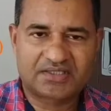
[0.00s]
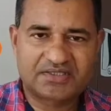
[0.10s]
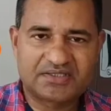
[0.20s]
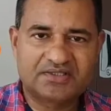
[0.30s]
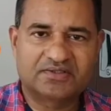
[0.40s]

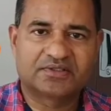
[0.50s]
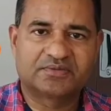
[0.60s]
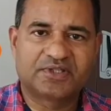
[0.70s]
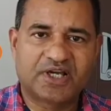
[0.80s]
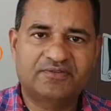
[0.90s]
Singh on the
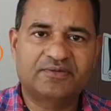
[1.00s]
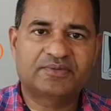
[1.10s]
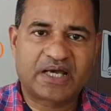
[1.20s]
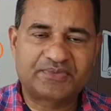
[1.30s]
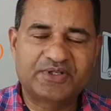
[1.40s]
behalf of
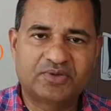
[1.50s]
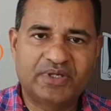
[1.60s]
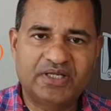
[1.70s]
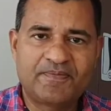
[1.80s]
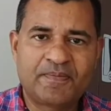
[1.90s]
RV
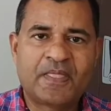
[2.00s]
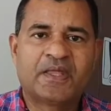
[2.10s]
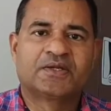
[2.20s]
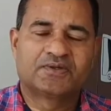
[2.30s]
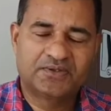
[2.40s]
Global.
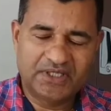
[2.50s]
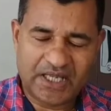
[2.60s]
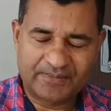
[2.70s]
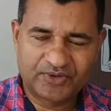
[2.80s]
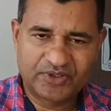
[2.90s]
Today
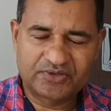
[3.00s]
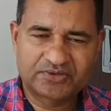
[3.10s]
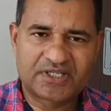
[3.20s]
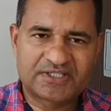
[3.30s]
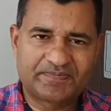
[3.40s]
I am going
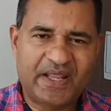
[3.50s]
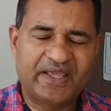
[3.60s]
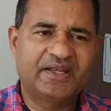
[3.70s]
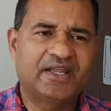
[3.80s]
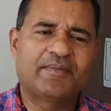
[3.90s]
to
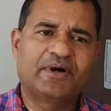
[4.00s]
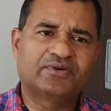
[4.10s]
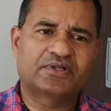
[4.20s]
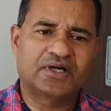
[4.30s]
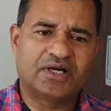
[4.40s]
explain
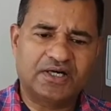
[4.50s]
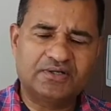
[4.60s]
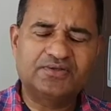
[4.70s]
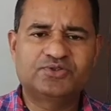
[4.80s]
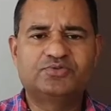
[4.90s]
about
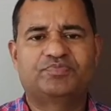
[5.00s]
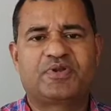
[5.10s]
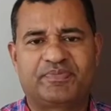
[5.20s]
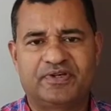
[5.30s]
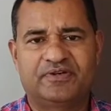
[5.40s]
how to
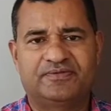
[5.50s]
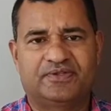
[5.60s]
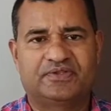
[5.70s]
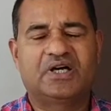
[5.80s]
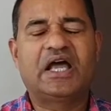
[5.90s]
prepare
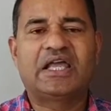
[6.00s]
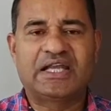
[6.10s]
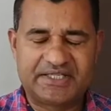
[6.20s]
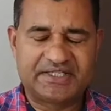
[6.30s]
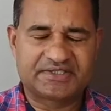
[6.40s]
for the
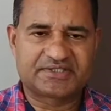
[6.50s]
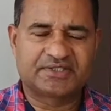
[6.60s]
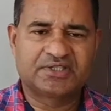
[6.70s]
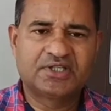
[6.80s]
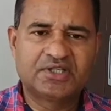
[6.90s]
NTSE.
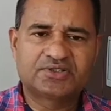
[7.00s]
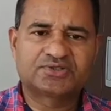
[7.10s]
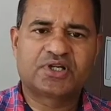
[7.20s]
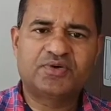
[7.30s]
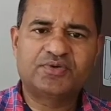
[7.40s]

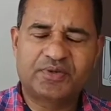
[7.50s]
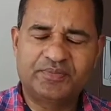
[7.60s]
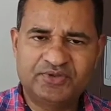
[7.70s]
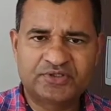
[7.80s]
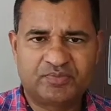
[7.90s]
So now
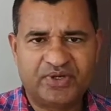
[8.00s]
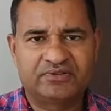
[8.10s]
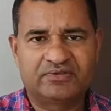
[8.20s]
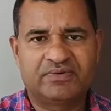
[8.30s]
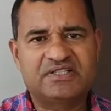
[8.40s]
coming to the
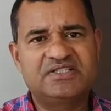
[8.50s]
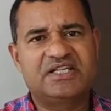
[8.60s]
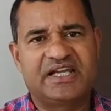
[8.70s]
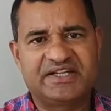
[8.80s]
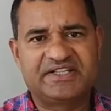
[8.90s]
point, what is
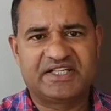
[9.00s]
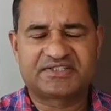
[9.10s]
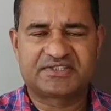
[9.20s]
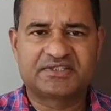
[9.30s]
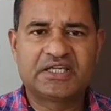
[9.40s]

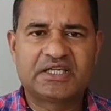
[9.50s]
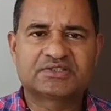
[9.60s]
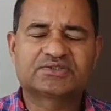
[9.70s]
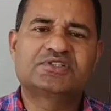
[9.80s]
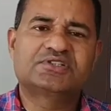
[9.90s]
NTSE?
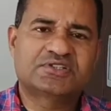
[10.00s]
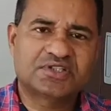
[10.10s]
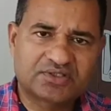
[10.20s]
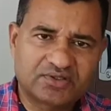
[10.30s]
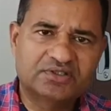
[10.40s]
So it's
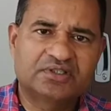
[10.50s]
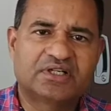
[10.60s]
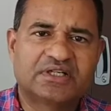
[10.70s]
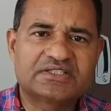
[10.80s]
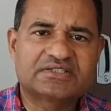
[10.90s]
called
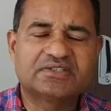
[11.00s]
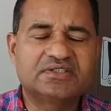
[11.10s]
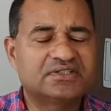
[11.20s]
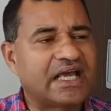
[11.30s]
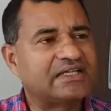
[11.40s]
a National
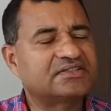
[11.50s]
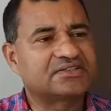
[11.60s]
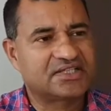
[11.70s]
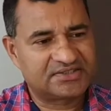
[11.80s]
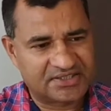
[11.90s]
Talent
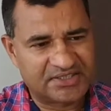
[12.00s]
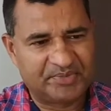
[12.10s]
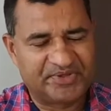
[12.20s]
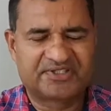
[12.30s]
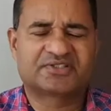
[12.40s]
Search
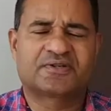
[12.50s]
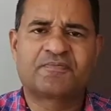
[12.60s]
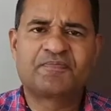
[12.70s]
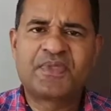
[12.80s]
Examination.